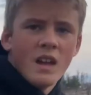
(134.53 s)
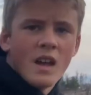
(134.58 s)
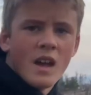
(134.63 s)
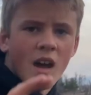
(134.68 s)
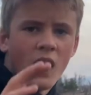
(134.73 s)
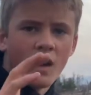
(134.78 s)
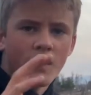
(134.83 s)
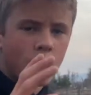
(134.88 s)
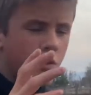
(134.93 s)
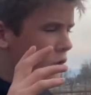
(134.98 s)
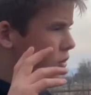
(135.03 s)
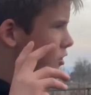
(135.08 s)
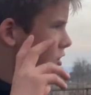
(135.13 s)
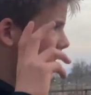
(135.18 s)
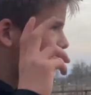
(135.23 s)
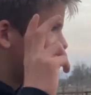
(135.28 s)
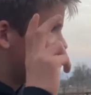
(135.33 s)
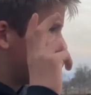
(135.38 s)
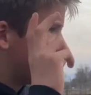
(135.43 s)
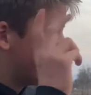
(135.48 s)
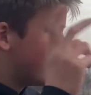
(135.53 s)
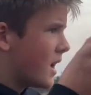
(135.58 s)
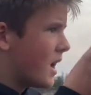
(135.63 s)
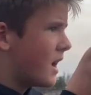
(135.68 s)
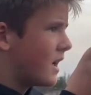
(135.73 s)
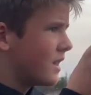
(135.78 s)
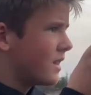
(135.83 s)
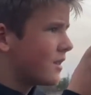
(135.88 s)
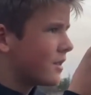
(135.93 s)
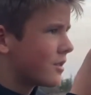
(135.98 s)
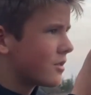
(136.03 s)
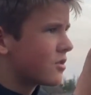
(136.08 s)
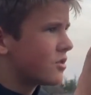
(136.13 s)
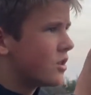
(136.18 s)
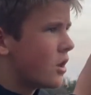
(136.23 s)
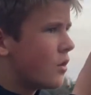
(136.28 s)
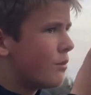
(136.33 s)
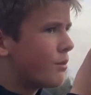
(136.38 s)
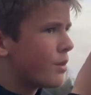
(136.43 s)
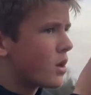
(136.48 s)
Unfortunately, there's
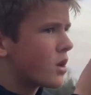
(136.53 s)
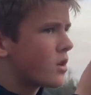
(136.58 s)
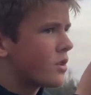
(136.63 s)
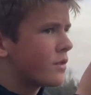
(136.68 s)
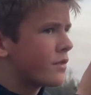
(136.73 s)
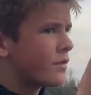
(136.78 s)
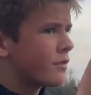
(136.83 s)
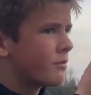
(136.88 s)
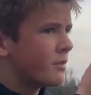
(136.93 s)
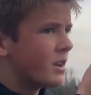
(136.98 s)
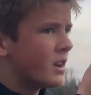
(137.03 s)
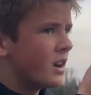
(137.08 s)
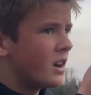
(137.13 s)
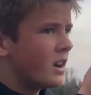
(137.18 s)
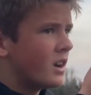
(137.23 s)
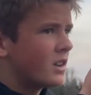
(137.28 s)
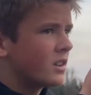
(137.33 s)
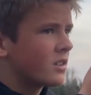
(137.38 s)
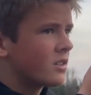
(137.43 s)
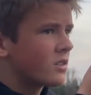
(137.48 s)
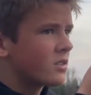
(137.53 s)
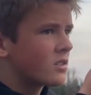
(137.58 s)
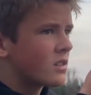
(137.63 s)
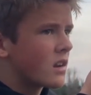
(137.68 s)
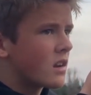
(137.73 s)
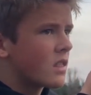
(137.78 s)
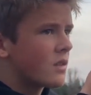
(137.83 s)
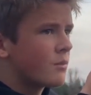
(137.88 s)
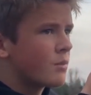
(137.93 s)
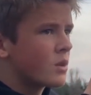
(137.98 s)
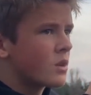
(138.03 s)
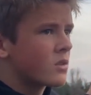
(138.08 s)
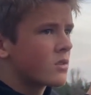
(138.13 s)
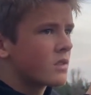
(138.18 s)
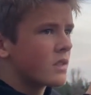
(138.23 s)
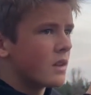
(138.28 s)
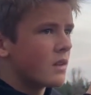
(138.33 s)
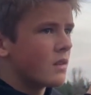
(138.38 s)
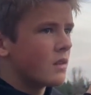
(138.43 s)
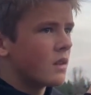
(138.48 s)
no birds for me to hunt, because none of the birds
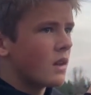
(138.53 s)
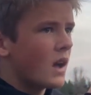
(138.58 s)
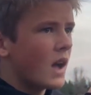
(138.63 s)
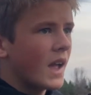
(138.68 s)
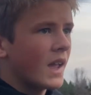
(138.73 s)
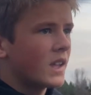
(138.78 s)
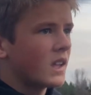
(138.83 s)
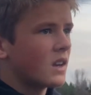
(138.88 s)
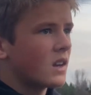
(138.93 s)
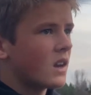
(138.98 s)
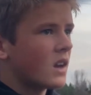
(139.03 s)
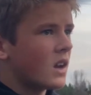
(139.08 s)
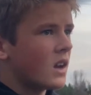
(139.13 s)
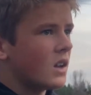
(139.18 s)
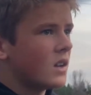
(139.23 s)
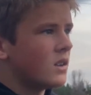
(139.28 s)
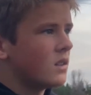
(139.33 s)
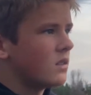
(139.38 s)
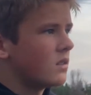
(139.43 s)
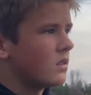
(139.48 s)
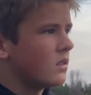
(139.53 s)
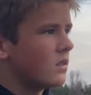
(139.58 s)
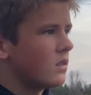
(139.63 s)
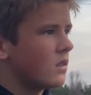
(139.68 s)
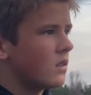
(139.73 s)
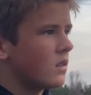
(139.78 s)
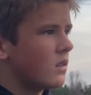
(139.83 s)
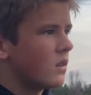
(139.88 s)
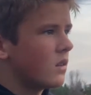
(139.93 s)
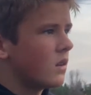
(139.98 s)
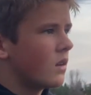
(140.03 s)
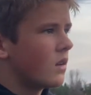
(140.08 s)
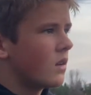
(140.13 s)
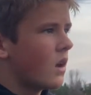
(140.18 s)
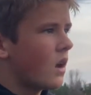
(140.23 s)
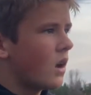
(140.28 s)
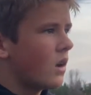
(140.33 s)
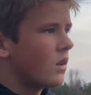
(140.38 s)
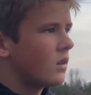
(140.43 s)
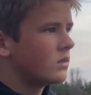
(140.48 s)
that I can hunt
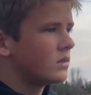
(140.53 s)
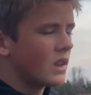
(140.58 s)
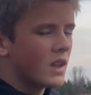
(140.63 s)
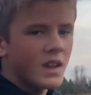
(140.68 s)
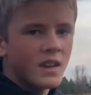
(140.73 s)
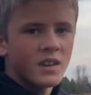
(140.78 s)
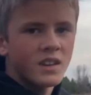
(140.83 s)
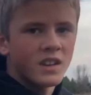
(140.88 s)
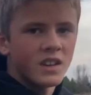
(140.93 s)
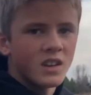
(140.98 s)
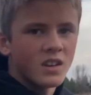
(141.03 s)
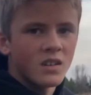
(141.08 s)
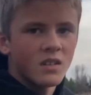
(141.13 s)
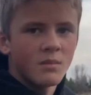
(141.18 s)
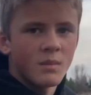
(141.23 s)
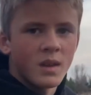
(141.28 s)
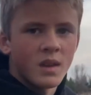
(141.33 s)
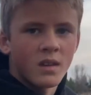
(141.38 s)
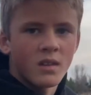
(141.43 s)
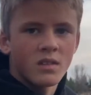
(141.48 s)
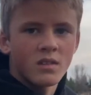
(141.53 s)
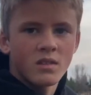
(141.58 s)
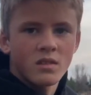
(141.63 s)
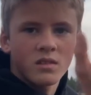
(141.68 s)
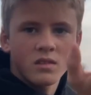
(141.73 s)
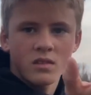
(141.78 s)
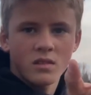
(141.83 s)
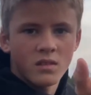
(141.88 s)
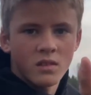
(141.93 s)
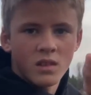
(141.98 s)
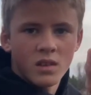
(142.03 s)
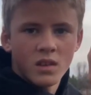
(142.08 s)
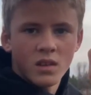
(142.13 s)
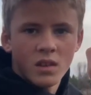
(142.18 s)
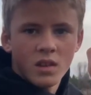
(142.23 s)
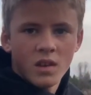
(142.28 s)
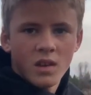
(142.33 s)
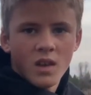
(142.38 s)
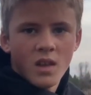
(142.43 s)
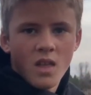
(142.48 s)
land here, because
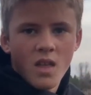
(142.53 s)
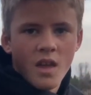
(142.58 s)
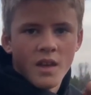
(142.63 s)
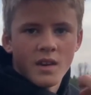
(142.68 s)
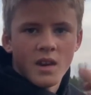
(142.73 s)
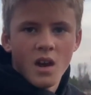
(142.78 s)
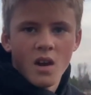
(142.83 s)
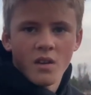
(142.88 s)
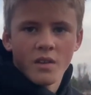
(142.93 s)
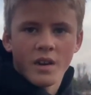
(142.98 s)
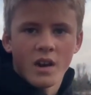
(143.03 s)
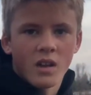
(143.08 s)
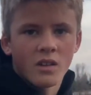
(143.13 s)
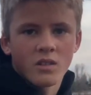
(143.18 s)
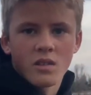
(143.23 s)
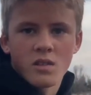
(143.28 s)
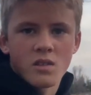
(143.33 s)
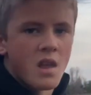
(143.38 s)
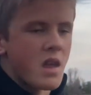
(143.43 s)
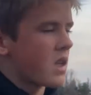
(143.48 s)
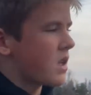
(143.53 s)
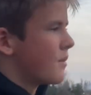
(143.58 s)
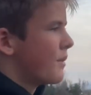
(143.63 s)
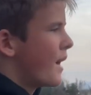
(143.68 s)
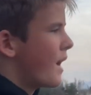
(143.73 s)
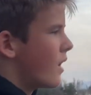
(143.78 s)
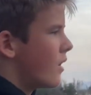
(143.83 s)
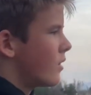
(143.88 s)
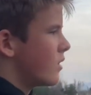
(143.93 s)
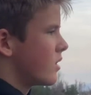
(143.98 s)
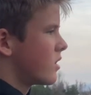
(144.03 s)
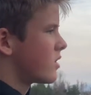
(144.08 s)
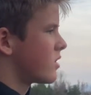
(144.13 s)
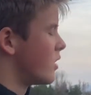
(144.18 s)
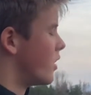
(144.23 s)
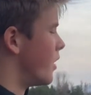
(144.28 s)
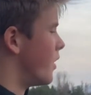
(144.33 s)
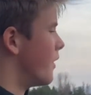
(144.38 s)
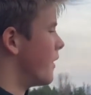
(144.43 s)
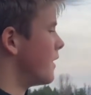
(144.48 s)
they know that I'll just take them out.
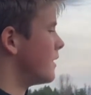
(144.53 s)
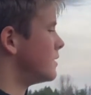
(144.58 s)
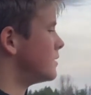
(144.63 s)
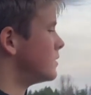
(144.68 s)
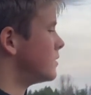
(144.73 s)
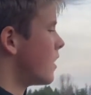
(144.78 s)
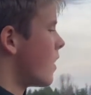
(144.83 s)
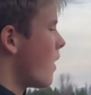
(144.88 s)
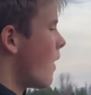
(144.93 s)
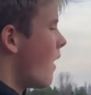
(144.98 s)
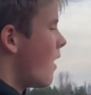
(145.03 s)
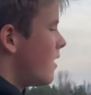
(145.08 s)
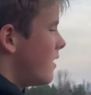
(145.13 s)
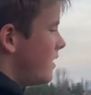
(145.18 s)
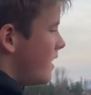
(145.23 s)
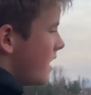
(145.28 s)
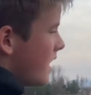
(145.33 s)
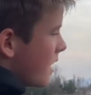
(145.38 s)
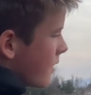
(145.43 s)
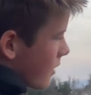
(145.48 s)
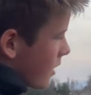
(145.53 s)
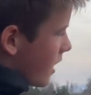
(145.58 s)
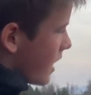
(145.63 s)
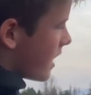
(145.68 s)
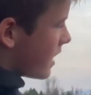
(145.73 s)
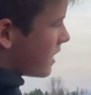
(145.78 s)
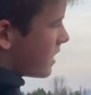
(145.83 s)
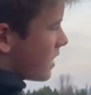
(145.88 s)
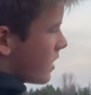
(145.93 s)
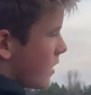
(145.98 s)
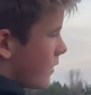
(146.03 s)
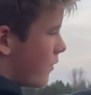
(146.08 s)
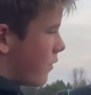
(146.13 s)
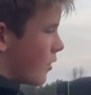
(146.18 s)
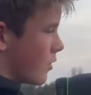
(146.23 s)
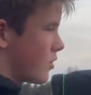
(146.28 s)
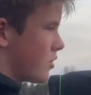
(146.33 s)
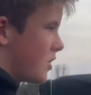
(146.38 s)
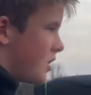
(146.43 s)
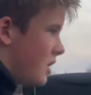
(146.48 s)
So they never land here,
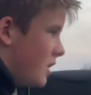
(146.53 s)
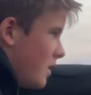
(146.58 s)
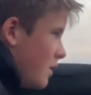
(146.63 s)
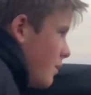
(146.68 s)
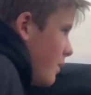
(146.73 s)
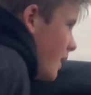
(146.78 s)
unfortunately.